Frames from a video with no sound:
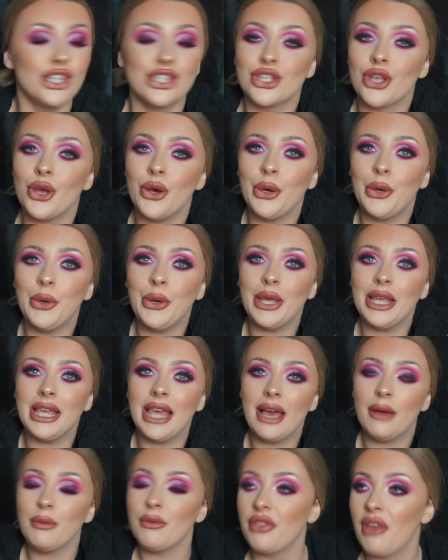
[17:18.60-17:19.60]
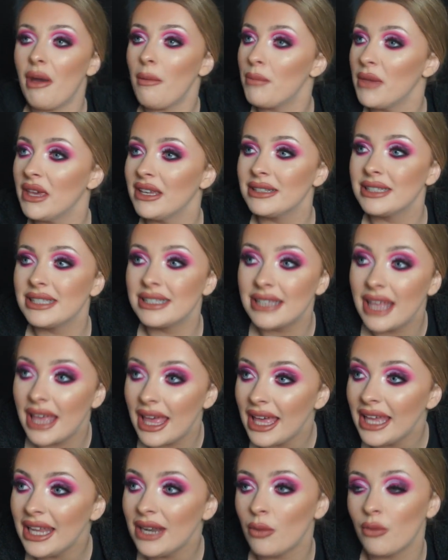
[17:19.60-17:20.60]
So yeah, with that being
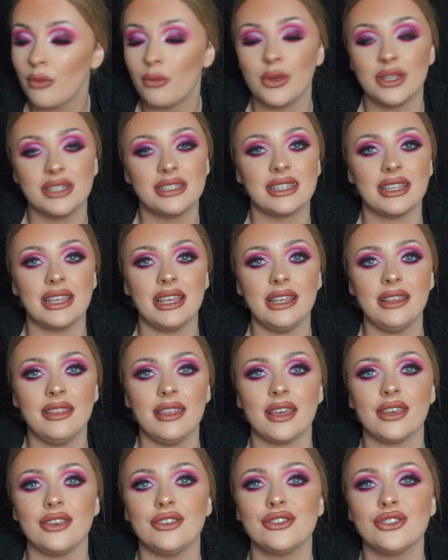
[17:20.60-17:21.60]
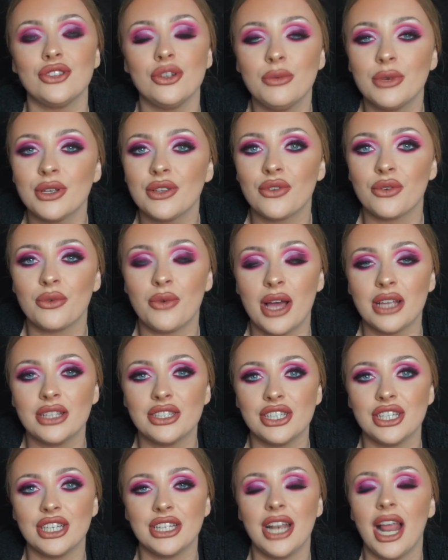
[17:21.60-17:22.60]
said, once again, thank you so much for
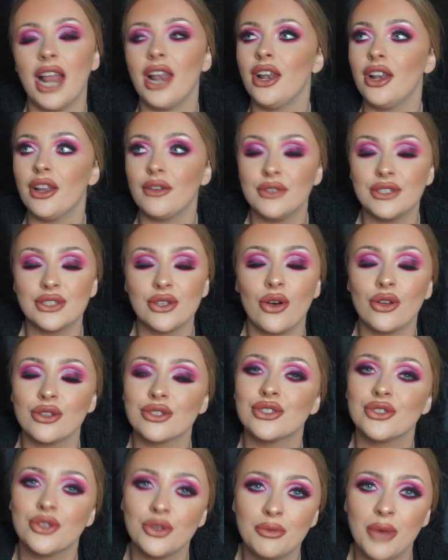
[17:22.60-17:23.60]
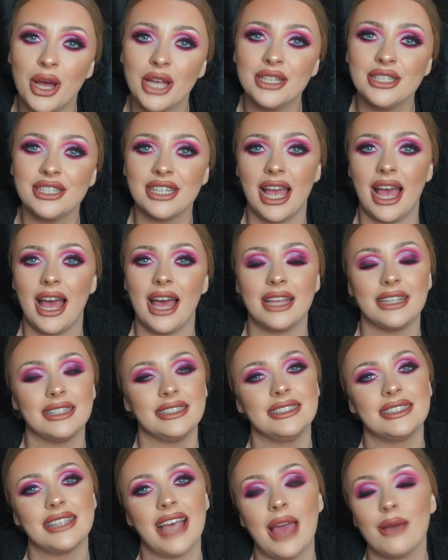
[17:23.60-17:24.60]
watching. Love you all so much,
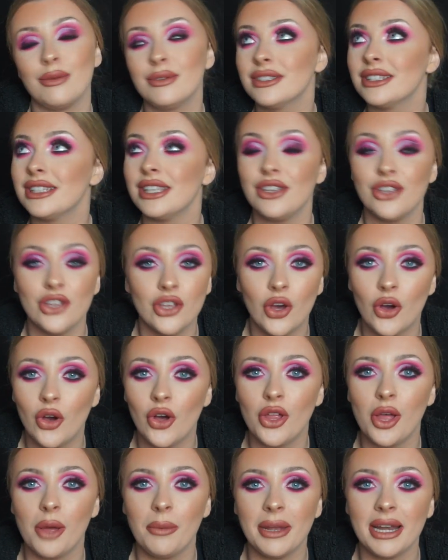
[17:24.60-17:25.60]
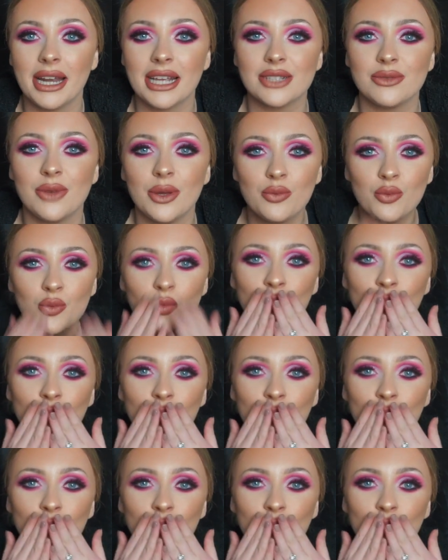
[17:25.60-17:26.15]
and I will see you all on my next one.